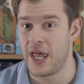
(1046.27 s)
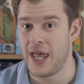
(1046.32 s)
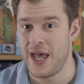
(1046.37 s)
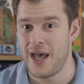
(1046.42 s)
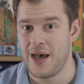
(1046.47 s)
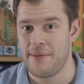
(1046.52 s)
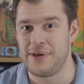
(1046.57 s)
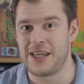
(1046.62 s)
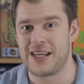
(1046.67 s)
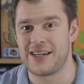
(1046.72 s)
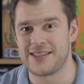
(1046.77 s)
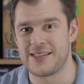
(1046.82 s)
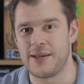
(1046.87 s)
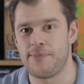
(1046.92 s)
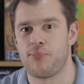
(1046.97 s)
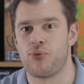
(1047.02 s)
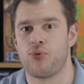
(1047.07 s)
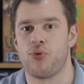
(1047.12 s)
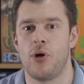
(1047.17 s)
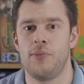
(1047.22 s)
Because the
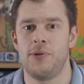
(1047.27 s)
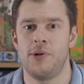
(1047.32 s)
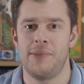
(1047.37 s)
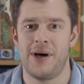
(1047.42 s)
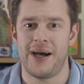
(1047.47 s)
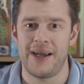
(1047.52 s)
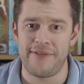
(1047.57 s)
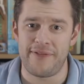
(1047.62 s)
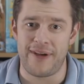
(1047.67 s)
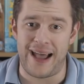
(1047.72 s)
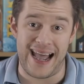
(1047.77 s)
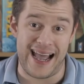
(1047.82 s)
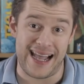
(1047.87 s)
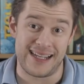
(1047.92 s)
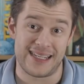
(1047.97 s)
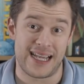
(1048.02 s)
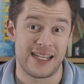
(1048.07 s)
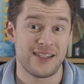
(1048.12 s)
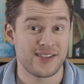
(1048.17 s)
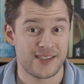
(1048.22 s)
problem I've had,
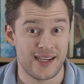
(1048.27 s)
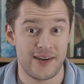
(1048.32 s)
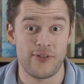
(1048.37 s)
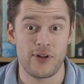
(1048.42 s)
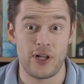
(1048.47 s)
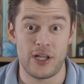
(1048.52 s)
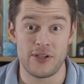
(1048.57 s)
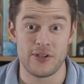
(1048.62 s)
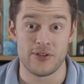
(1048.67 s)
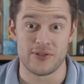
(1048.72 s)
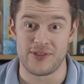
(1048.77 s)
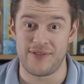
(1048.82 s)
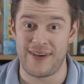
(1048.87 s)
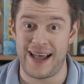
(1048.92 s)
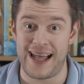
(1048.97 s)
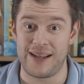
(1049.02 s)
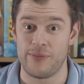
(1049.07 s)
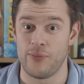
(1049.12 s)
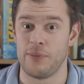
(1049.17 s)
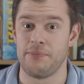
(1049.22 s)
and several others have
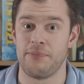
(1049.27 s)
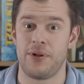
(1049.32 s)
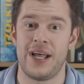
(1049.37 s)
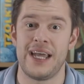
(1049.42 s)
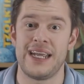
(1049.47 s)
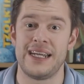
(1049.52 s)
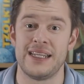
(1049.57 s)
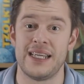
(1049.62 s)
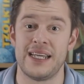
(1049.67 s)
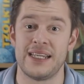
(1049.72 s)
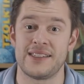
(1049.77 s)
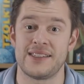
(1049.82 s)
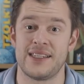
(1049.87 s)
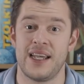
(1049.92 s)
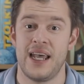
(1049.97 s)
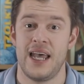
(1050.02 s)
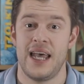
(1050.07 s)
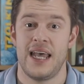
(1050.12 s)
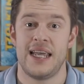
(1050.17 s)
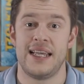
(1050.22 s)
had when playing this,
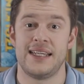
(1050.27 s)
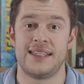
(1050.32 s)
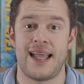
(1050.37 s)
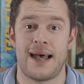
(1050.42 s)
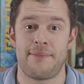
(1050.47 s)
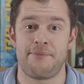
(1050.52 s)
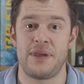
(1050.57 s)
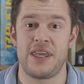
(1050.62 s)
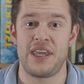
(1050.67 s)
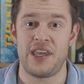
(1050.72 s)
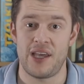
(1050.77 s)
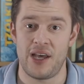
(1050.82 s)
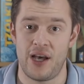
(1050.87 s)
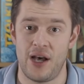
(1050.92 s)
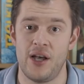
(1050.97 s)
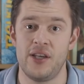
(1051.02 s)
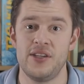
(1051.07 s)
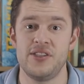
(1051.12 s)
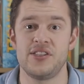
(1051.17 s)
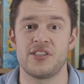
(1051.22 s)
is that
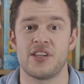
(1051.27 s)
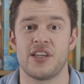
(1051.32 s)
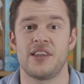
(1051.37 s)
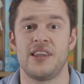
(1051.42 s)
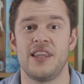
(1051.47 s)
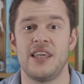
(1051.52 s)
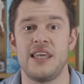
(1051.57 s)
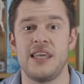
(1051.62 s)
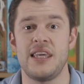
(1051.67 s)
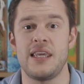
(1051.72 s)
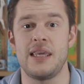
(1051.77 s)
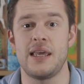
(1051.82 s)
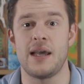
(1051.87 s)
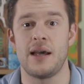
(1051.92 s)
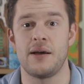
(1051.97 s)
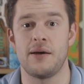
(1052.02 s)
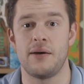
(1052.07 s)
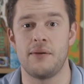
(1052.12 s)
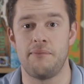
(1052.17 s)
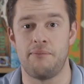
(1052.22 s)
because the
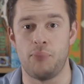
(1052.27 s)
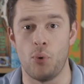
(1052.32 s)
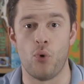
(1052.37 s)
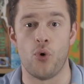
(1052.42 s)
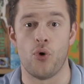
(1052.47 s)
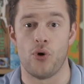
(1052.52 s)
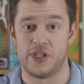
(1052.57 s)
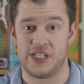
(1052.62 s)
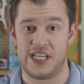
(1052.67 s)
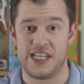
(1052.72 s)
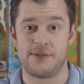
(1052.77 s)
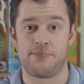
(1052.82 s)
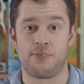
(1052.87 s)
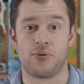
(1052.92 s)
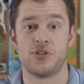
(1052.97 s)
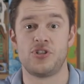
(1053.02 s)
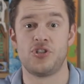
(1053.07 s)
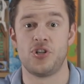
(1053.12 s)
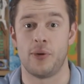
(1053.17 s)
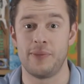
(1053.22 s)
board is
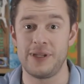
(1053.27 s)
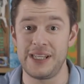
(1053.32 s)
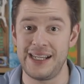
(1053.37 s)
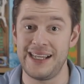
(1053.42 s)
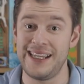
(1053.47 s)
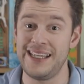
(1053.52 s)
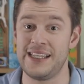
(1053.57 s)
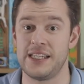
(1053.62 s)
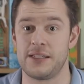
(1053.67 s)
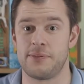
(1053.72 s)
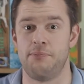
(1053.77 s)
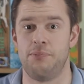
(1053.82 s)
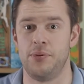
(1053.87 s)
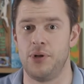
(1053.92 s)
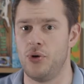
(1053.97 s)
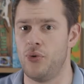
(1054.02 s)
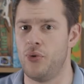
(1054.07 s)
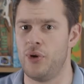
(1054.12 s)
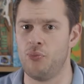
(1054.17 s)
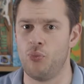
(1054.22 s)
predominantly this
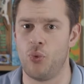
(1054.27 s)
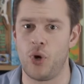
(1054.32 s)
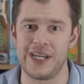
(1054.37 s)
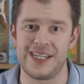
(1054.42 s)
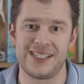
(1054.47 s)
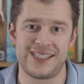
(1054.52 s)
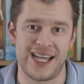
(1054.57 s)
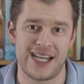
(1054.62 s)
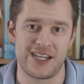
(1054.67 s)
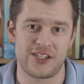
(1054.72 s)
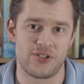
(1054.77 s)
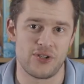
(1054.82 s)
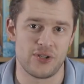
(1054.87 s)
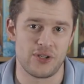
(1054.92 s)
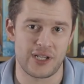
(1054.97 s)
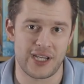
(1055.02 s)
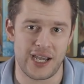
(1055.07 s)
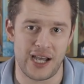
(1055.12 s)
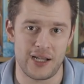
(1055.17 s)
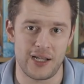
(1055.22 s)
blue and white texture, the
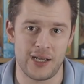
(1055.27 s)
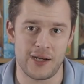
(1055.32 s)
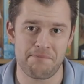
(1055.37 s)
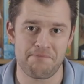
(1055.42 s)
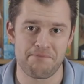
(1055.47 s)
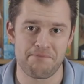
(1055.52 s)
colour,